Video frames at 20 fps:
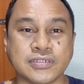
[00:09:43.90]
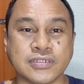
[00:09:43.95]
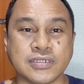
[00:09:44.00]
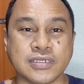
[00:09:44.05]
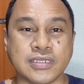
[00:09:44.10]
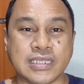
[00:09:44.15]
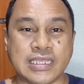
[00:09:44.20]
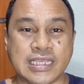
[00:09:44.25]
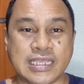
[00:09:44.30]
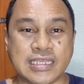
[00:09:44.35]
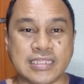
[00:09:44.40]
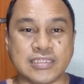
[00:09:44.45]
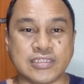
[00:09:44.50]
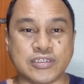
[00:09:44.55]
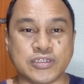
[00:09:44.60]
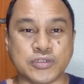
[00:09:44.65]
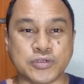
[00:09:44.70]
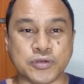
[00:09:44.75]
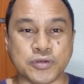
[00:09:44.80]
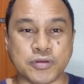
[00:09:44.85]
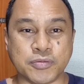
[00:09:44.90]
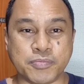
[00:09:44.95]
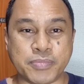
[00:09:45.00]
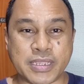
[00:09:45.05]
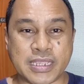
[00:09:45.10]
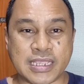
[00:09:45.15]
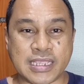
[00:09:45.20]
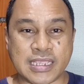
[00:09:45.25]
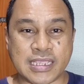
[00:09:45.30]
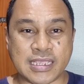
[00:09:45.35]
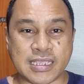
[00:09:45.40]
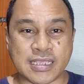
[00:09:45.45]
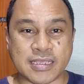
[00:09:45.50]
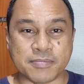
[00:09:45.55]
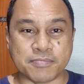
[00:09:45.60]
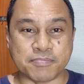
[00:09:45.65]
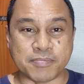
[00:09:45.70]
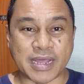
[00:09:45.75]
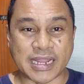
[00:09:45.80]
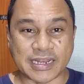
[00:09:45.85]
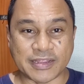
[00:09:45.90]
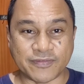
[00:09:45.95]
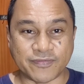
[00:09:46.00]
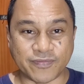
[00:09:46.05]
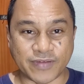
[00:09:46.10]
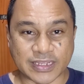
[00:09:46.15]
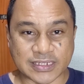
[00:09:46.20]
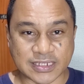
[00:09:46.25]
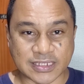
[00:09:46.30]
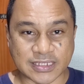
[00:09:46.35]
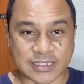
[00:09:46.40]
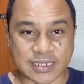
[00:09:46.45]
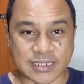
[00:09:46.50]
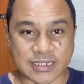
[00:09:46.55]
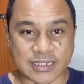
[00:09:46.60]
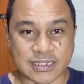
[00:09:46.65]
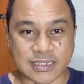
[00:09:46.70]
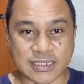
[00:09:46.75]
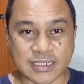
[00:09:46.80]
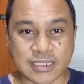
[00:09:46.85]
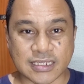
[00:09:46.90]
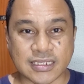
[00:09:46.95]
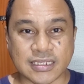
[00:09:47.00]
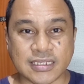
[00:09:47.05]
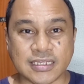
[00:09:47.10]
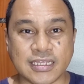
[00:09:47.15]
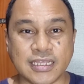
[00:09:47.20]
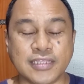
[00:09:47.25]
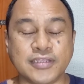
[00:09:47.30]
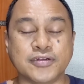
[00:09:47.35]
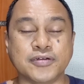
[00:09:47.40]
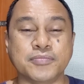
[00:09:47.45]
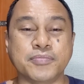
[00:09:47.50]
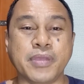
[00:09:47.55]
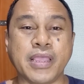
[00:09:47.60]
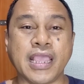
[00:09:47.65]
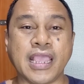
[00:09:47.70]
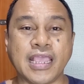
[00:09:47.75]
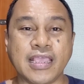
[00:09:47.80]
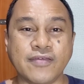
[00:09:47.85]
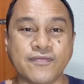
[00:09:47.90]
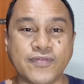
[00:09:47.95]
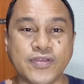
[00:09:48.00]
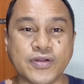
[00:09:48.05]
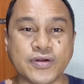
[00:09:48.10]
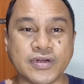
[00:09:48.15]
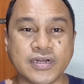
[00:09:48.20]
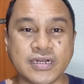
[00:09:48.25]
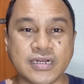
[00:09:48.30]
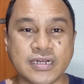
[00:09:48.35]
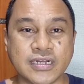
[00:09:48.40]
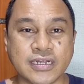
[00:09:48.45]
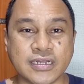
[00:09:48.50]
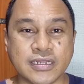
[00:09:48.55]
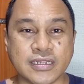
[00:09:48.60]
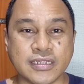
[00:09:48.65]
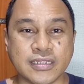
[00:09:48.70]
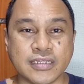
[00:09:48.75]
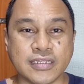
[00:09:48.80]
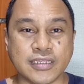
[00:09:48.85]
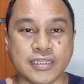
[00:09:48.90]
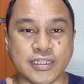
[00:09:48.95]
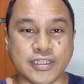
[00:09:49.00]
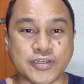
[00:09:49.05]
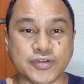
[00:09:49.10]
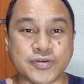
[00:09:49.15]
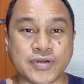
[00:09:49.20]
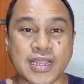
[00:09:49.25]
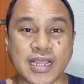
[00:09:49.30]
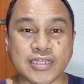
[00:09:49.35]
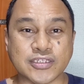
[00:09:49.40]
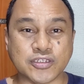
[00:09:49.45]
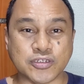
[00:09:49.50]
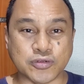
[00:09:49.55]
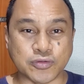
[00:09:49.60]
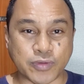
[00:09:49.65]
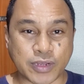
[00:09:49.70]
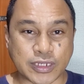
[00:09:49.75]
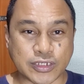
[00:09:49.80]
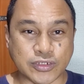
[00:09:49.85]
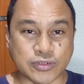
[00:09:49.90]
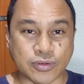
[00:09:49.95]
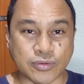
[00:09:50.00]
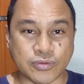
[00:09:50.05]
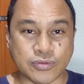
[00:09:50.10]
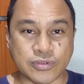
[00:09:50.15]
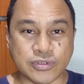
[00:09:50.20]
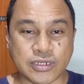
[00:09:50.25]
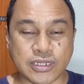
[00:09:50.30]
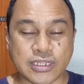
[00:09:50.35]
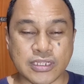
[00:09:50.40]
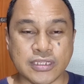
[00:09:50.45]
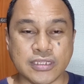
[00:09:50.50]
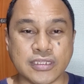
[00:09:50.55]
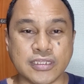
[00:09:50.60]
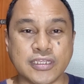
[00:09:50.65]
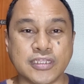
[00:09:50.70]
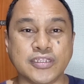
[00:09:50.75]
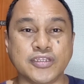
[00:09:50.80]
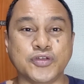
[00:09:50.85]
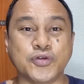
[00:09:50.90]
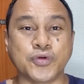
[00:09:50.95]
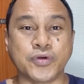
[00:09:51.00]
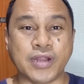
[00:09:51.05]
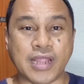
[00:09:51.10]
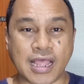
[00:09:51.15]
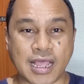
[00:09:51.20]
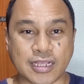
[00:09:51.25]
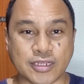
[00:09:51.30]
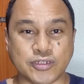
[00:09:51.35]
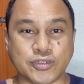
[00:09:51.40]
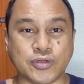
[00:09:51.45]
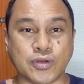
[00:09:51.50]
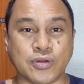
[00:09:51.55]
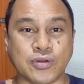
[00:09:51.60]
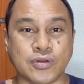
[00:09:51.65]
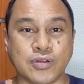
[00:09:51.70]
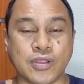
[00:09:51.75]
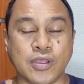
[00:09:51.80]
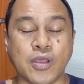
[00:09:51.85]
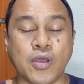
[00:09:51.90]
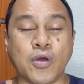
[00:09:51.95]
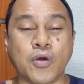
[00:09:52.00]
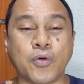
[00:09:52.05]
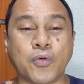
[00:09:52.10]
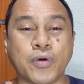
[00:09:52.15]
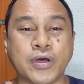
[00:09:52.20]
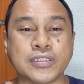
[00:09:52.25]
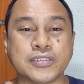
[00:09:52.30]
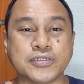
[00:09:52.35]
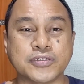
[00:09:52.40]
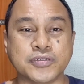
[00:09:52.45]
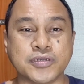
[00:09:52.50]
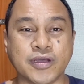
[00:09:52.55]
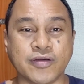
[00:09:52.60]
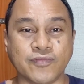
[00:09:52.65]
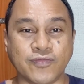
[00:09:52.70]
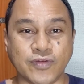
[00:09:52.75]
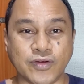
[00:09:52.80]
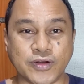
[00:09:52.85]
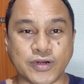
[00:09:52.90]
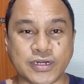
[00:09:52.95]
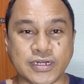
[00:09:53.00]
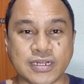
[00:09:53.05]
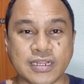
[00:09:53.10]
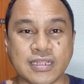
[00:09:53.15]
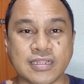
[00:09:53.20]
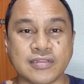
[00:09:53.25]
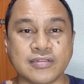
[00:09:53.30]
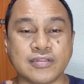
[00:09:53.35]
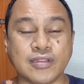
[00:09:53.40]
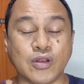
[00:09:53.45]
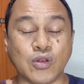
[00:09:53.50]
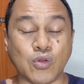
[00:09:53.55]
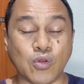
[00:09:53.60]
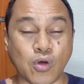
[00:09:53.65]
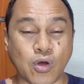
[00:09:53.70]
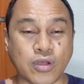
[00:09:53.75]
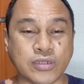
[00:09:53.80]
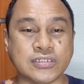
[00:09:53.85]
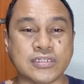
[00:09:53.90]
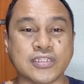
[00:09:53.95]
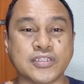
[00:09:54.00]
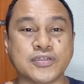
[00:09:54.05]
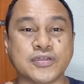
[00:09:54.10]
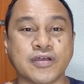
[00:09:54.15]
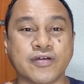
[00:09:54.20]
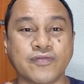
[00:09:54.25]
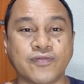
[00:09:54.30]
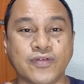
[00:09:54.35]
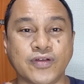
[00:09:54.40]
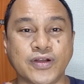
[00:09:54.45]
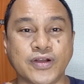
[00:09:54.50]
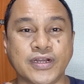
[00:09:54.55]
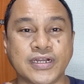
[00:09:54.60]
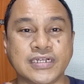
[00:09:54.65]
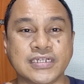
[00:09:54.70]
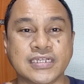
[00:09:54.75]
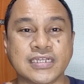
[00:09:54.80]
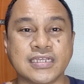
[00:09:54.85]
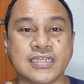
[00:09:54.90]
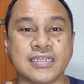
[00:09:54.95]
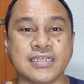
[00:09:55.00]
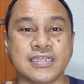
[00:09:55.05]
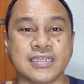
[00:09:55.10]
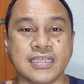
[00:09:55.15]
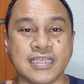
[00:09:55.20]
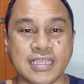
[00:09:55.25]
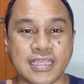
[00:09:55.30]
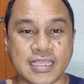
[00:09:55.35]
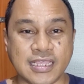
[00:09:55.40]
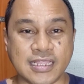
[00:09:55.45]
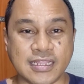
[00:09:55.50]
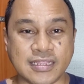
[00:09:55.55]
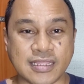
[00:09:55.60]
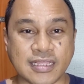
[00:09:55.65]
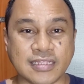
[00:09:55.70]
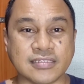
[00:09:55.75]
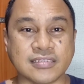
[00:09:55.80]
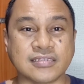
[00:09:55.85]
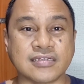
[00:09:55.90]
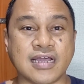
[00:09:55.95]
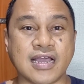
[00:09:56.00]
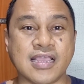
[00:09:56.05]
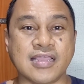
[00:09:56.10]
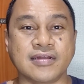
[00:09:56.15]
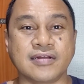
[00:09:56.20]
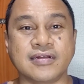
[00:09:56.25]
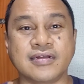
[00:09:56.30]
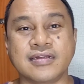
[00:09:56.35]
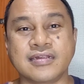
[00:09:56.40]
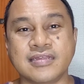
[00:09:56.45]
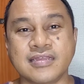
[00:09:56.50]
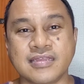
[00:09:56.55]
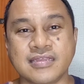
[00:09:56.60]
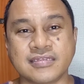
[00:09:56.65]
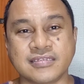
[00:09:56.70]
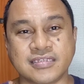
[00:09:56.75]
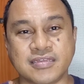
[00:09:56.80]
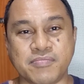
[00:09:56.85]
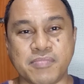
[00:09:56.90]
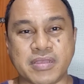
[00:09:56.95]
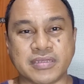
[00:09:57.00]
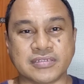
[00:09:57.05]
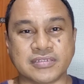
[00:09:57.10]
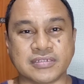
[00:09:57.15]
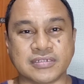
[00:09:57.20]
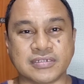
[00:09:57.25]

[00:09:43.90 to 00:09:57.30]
It should be manifested in your behavior, in your actuation, in your action, what you have learned, the laws that you have learned in the entire semester.